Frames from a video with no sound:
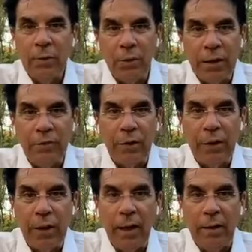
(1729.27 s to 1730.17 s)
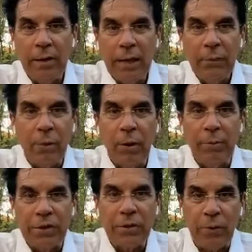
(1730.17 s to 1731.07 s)
that we'll never go to hell. And we
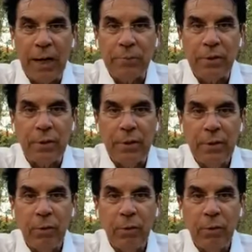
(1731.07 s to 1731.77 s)
won't miss the rapture.